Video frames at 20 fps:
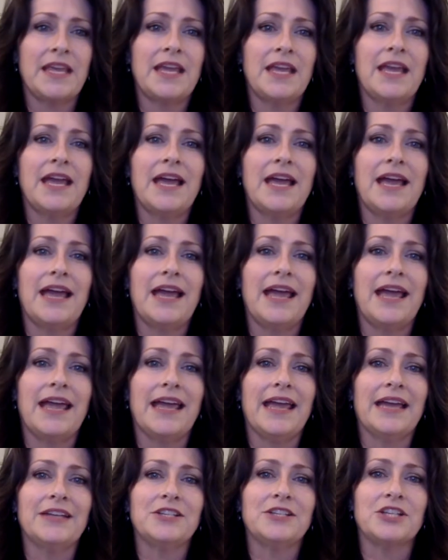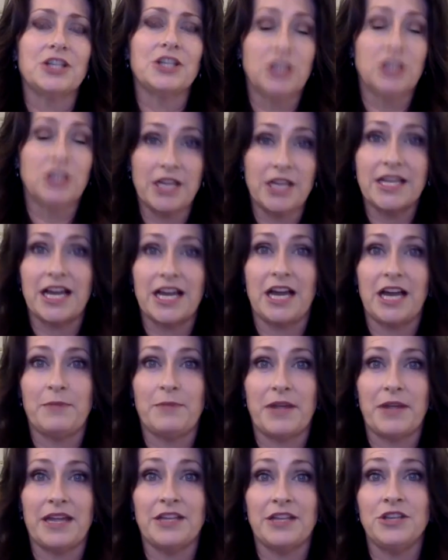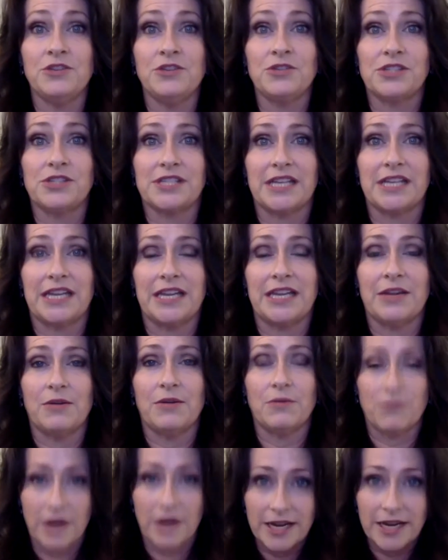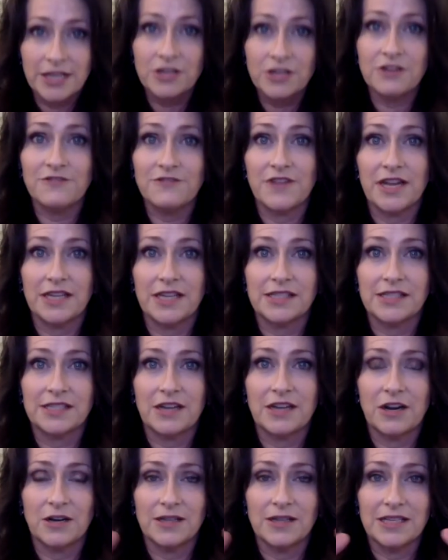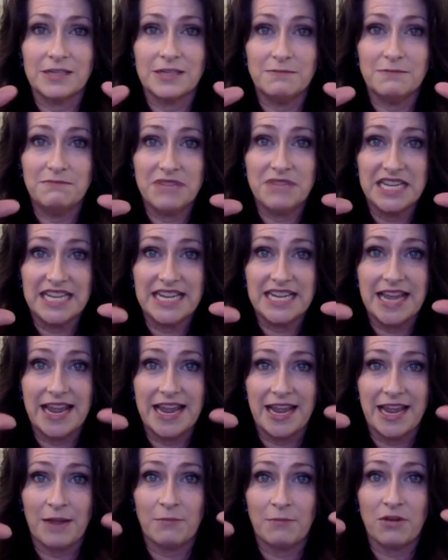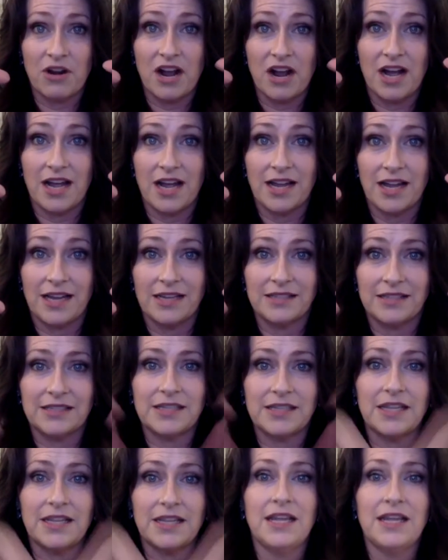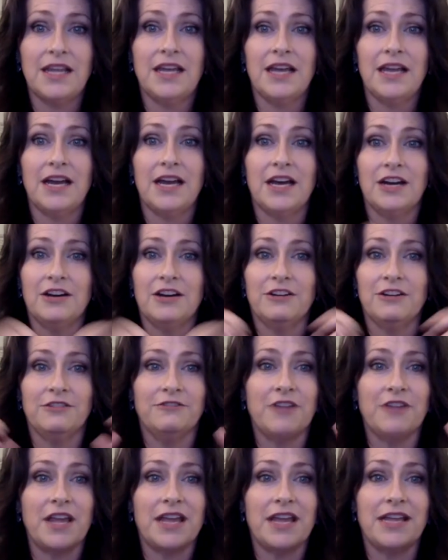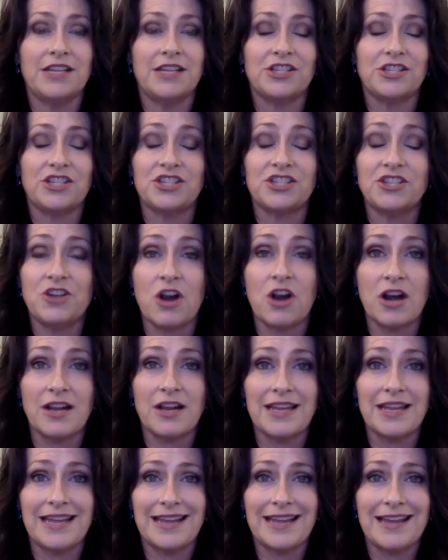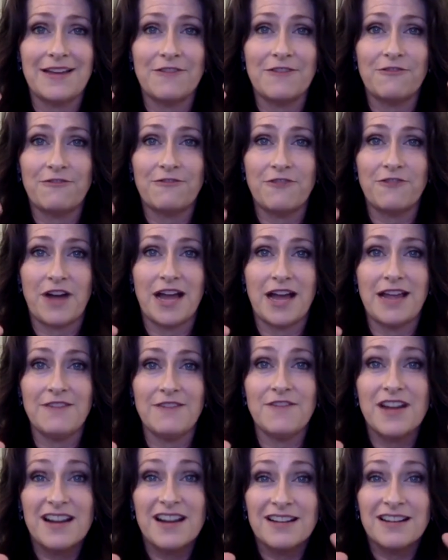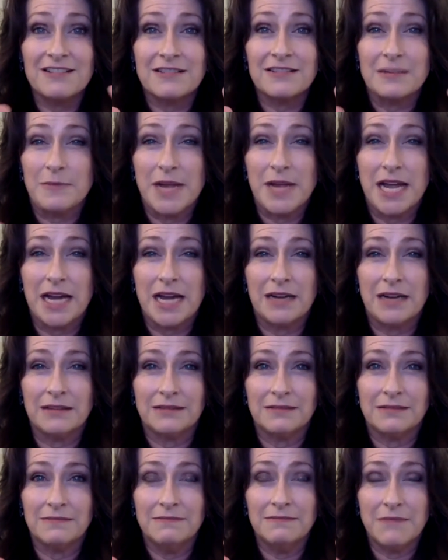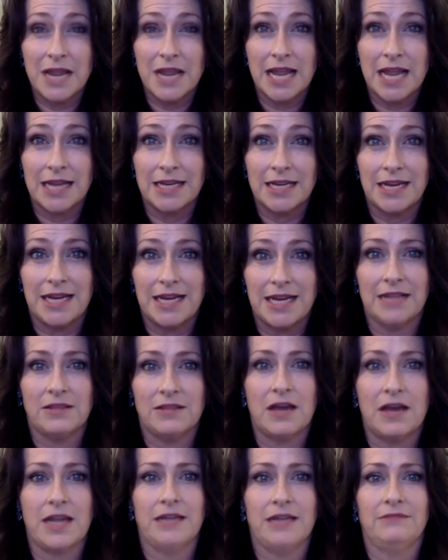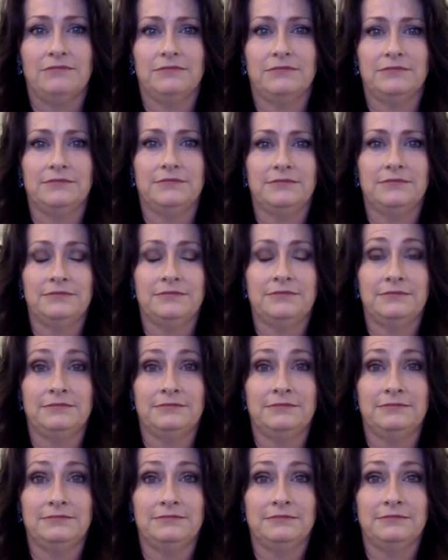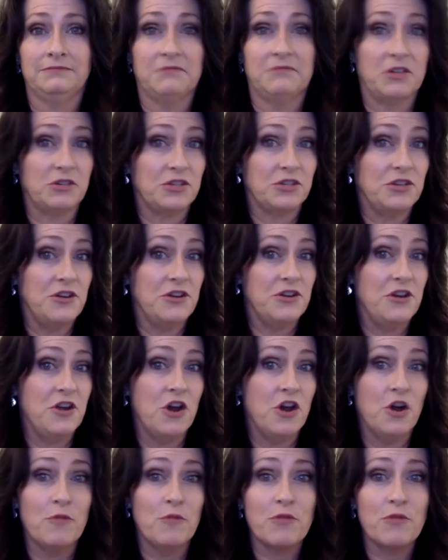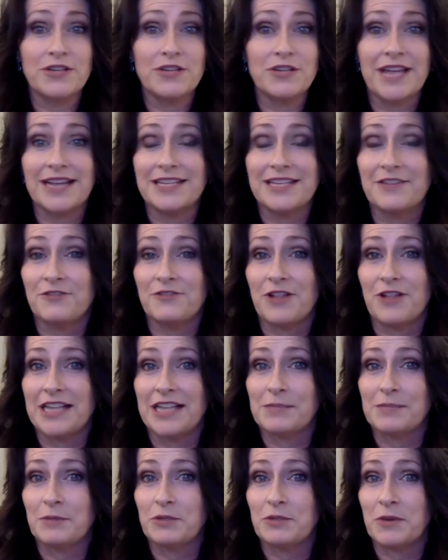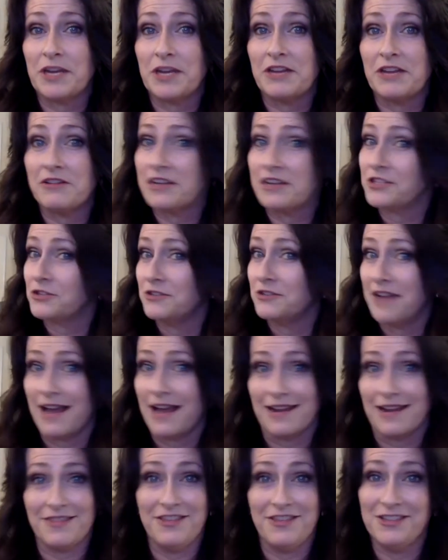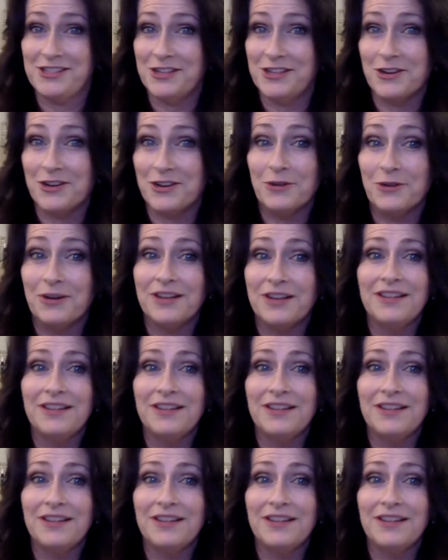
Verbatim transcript: And you look up and you see right in your face are these big amber eyes of a snarling 500 pound man eating lion. There's no protective glass between you because you're not at the zoo.